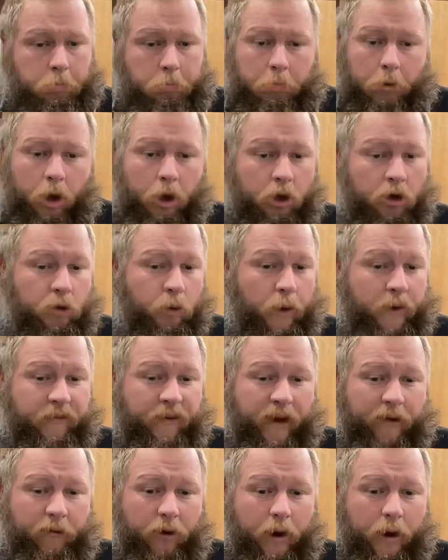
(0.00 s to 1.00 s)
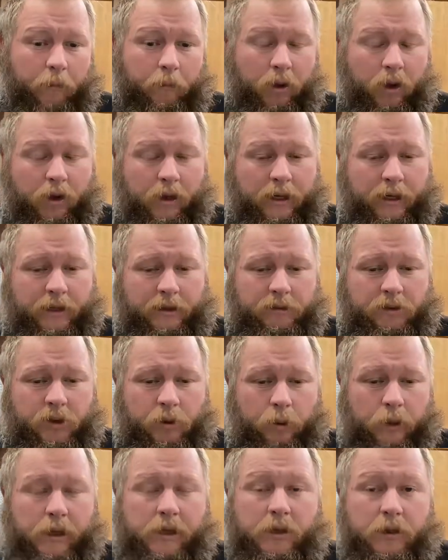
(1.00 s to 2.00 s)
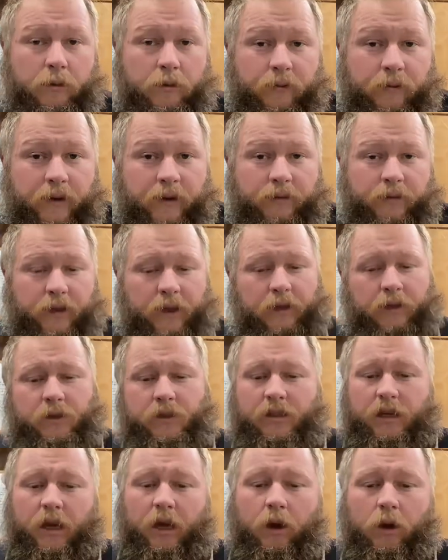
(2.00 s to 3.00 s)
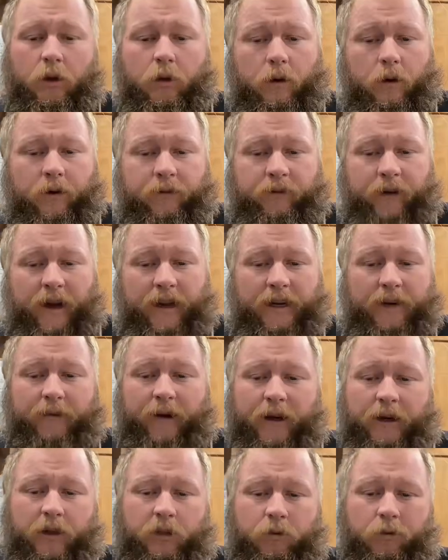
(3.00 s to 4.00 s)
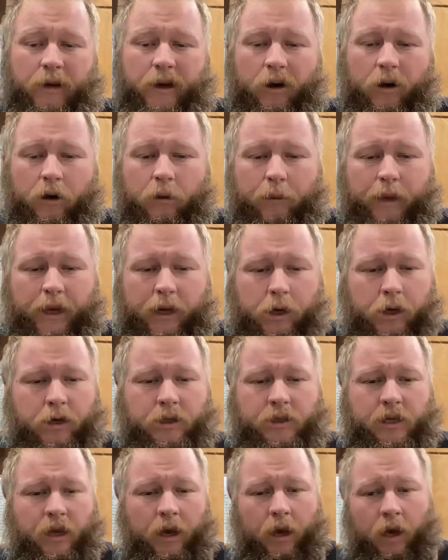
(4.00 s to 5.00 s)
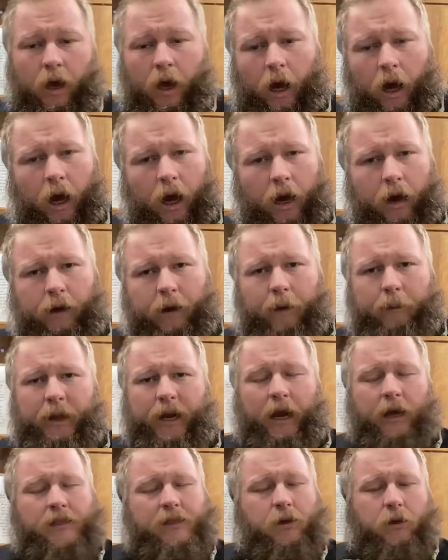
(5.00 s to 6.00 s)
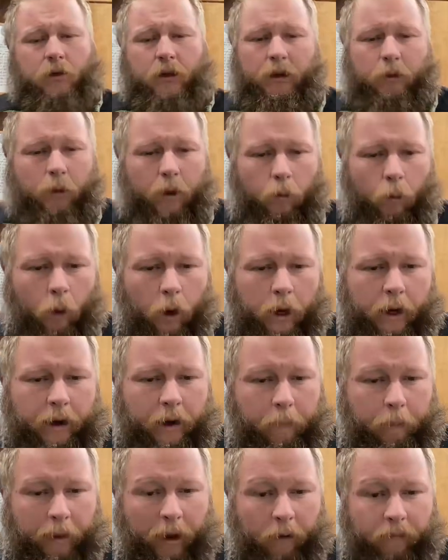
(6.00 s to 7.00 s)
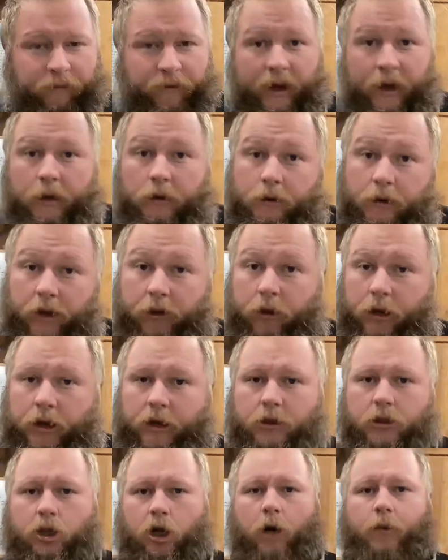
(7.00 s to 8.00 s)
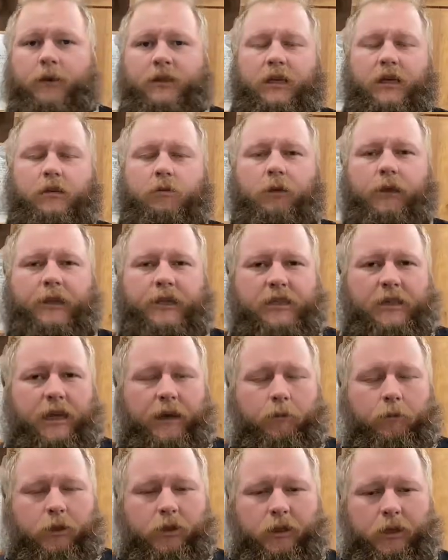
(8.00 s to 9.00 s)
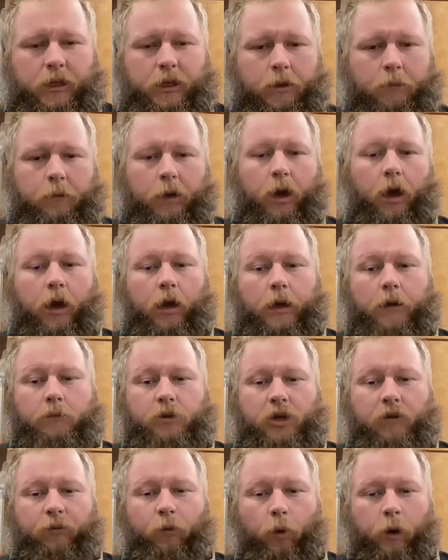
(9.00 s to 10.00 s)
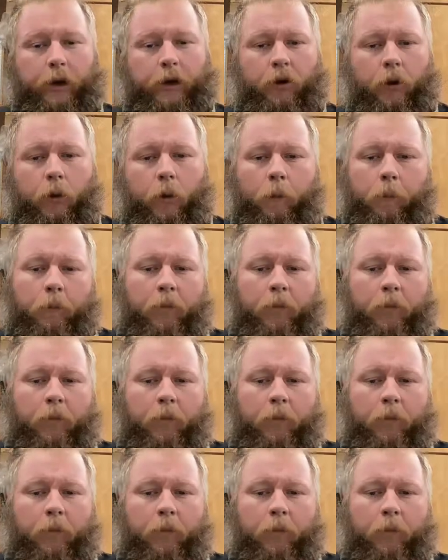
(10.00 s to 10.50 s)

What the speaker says: 125 grain bullet, 2250 or so, effective out to 300 meters. I mean, I certainly wouldn't want it in a belt fed. Neither did the Germans. That's why they stayed with the MG42.